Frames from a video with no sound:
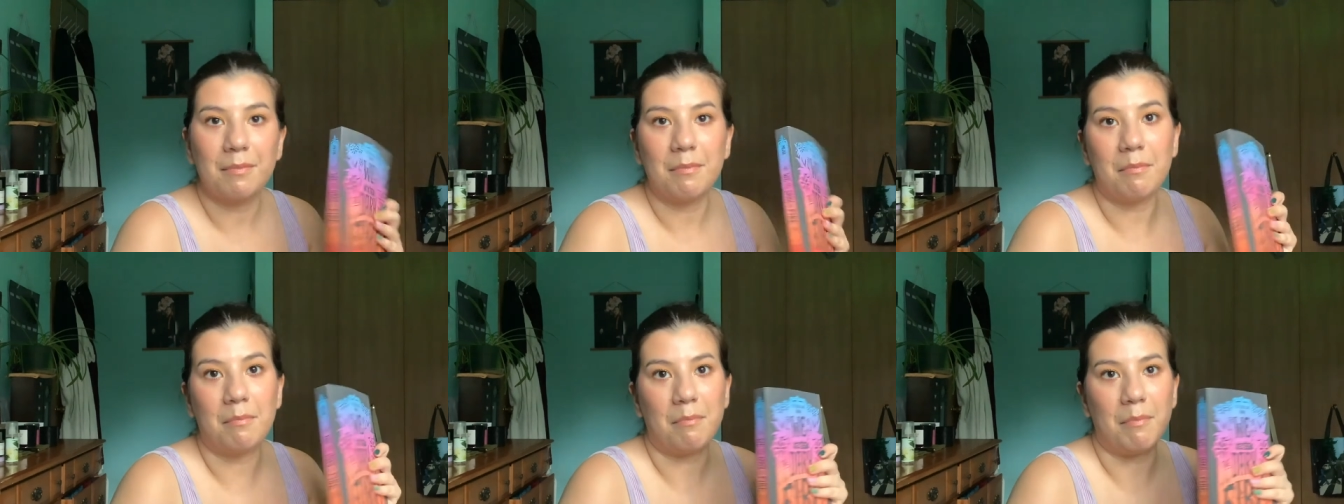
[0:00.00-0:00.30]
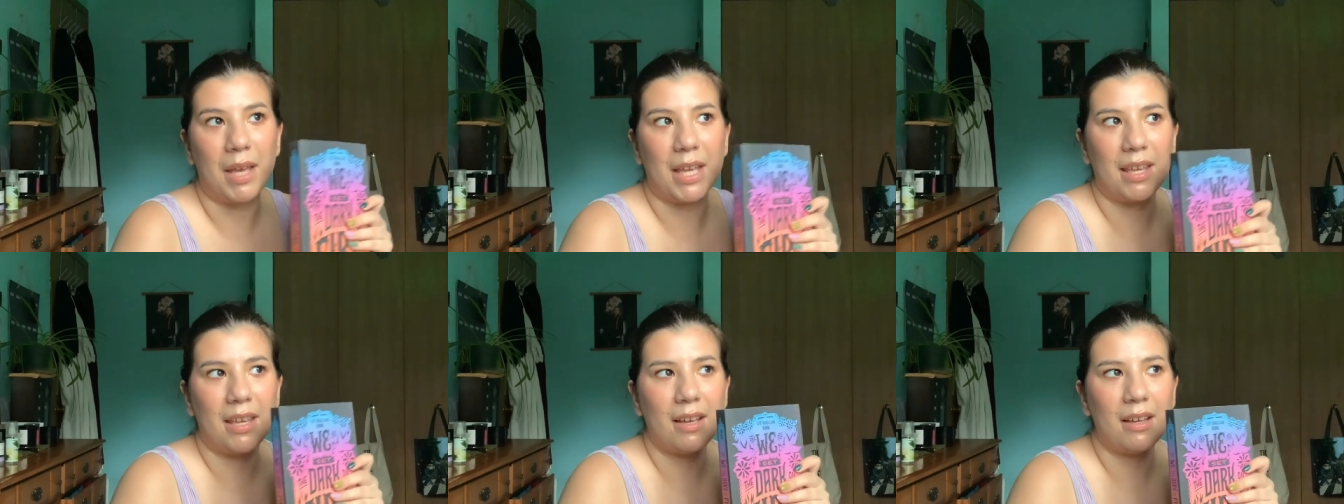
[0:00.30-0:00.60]

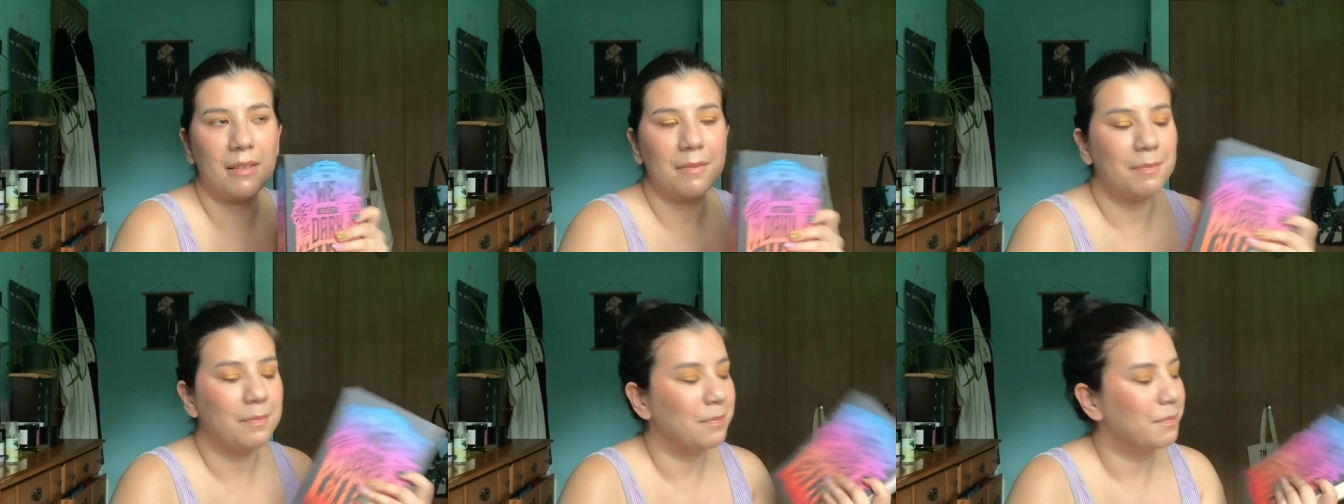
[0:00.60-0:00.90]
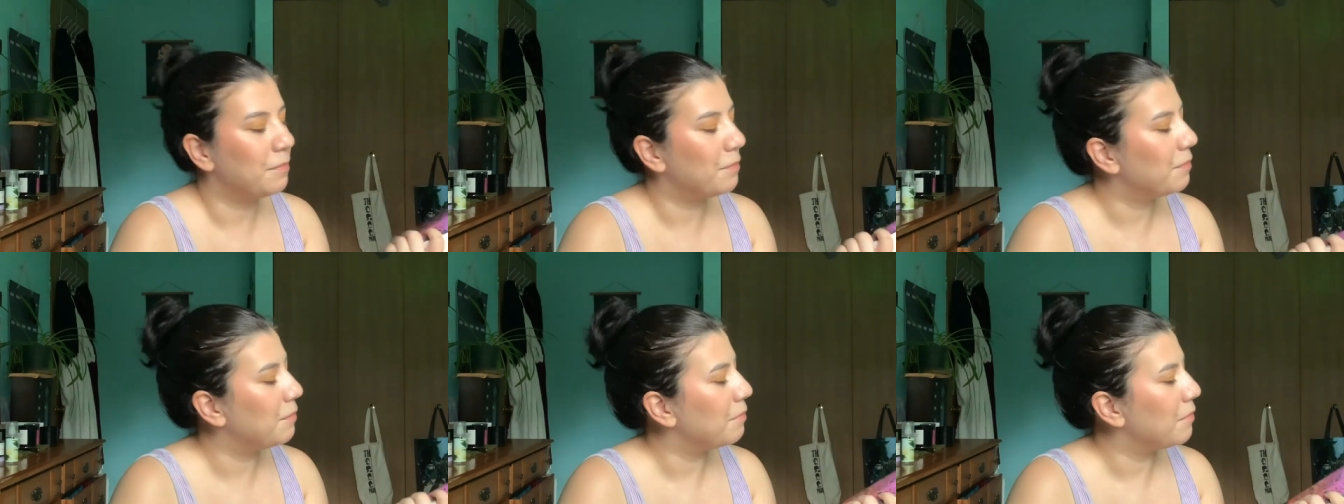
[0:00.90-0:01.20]
Mejia?
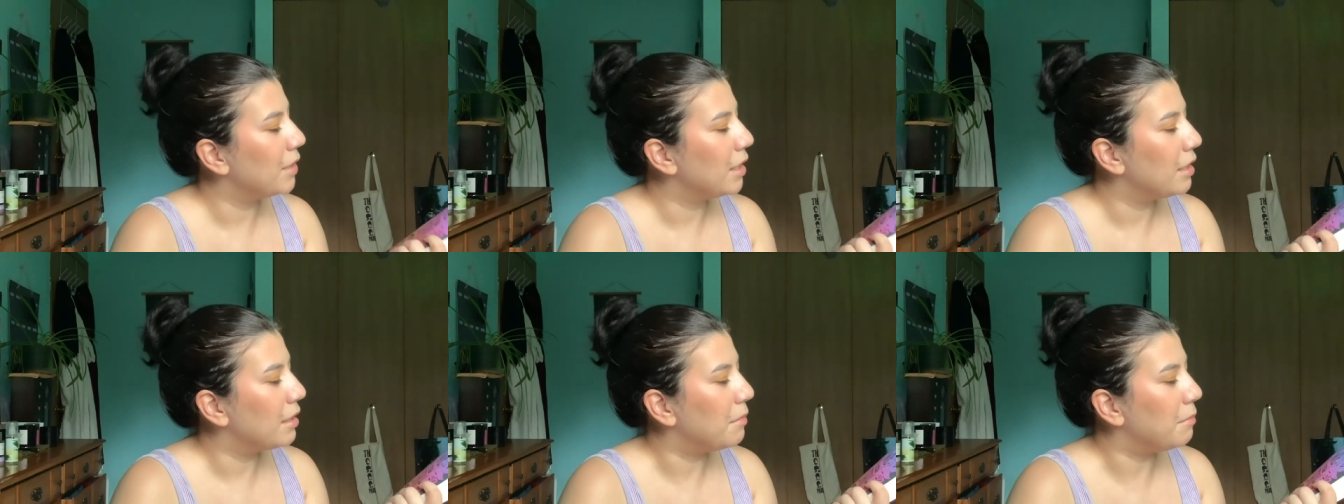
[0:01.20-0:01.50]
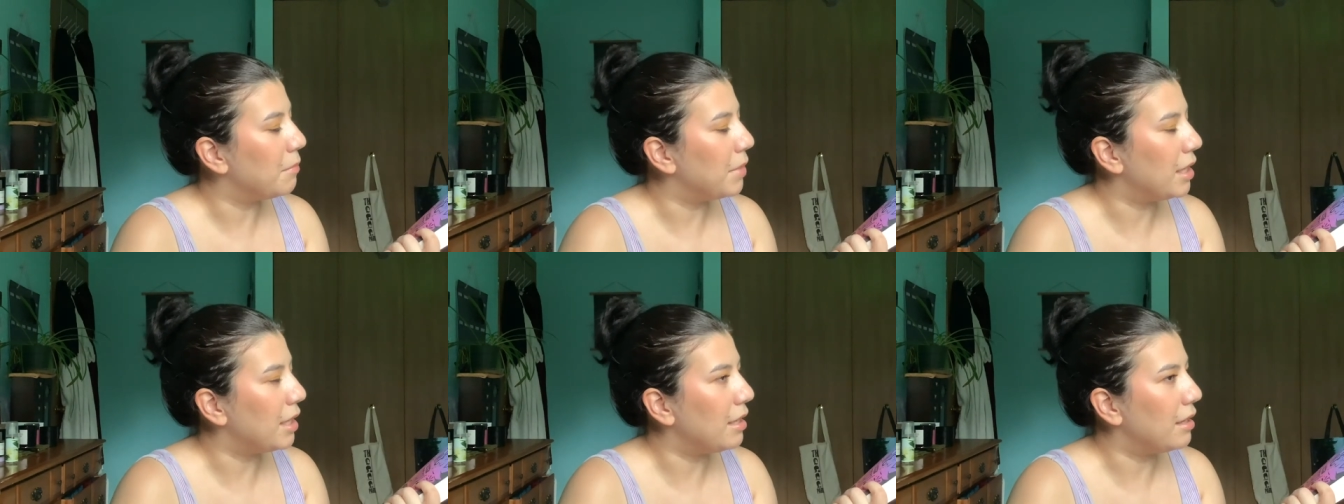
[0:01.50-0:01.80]

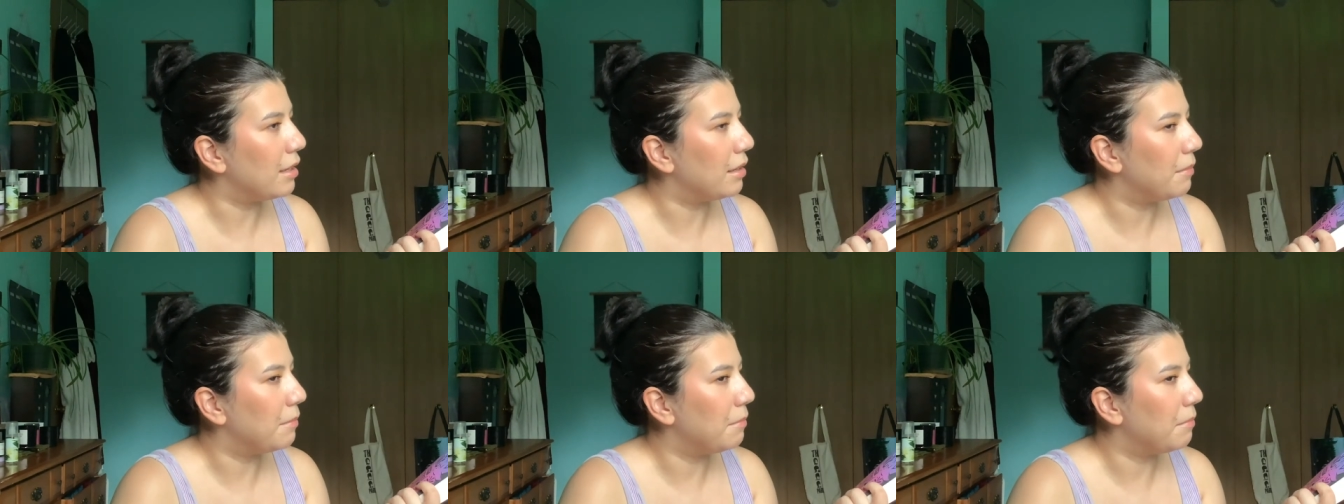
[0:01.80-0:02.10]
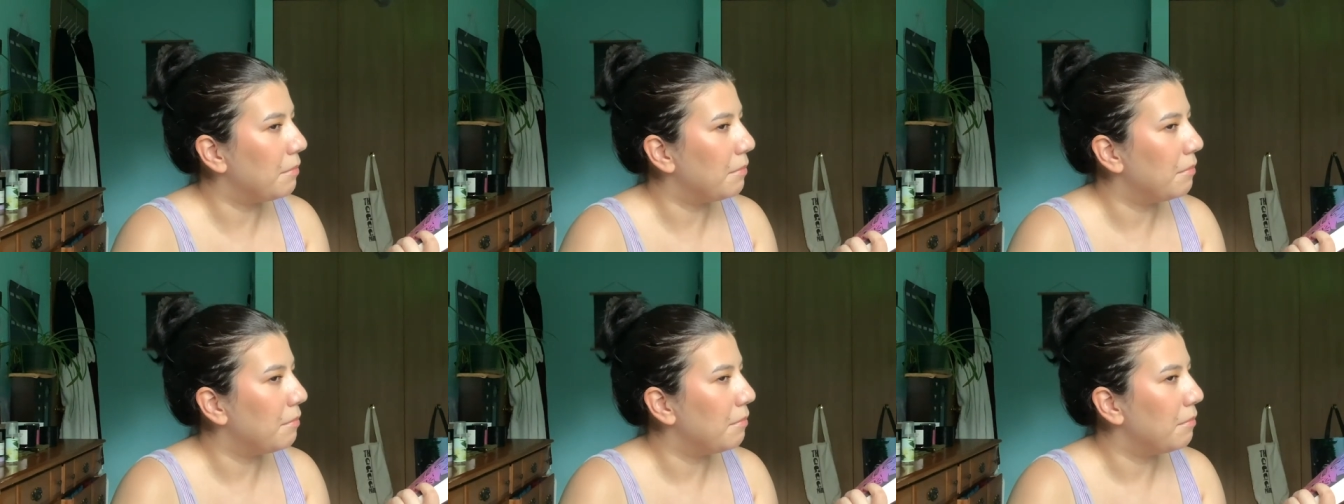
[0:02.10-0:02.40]
Mejia.
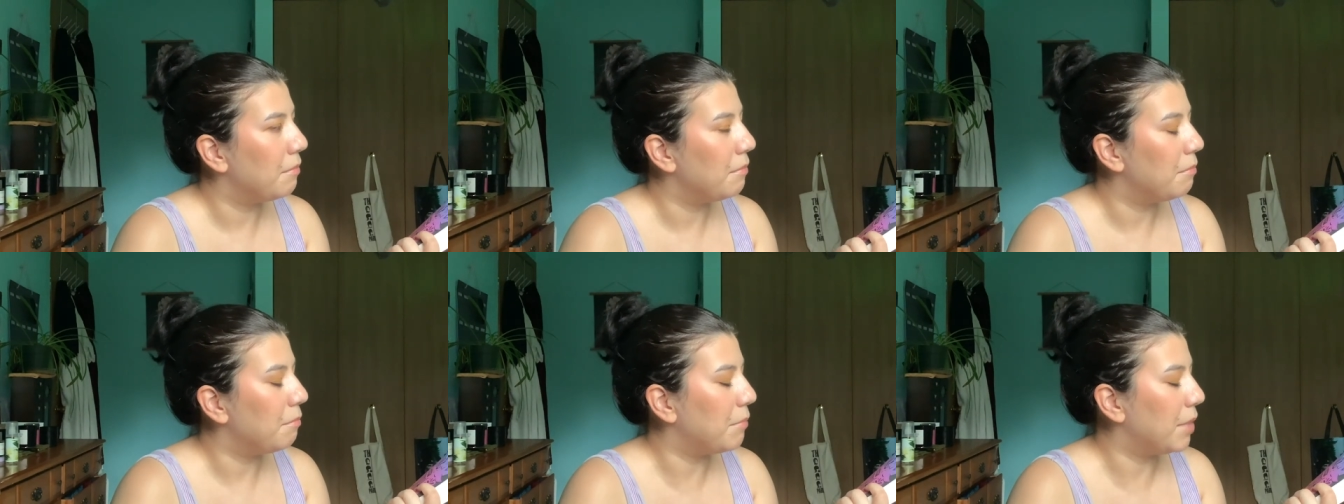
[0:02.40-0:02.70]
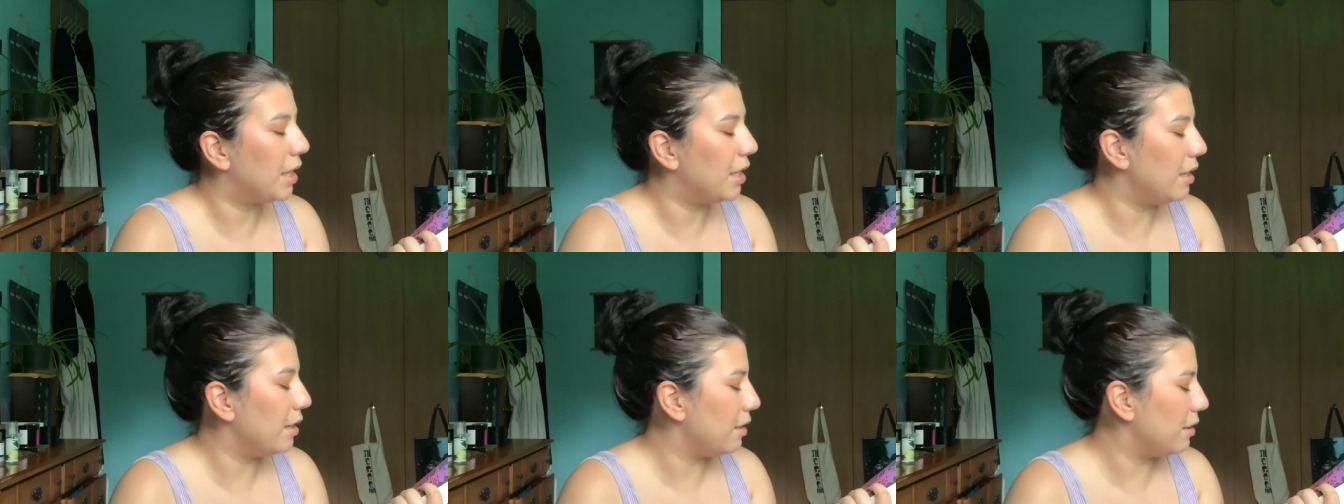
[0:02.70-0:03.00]

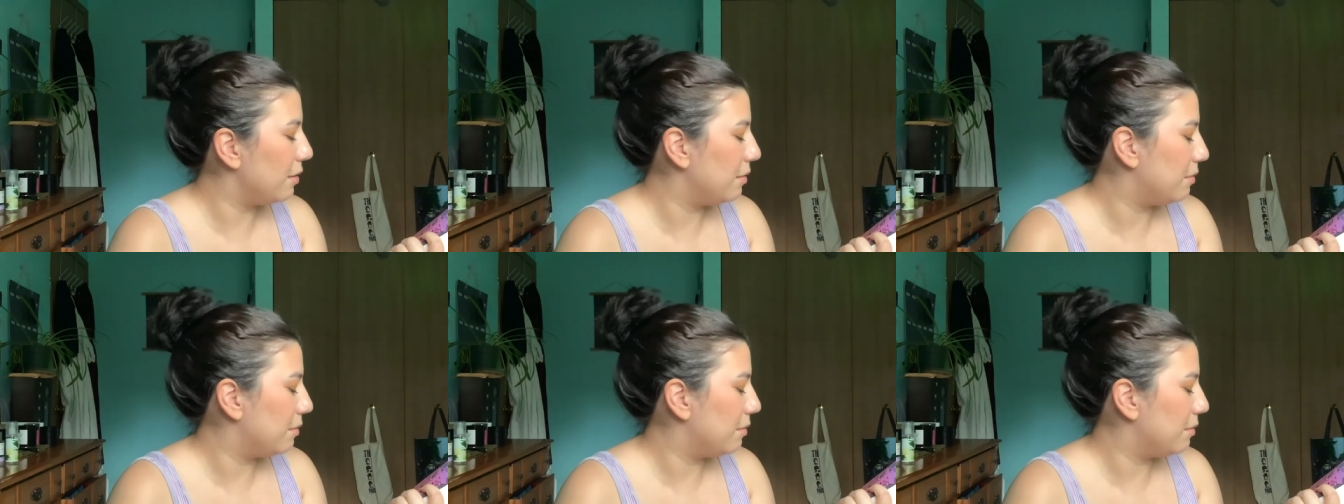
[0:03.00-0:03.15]
Mejia?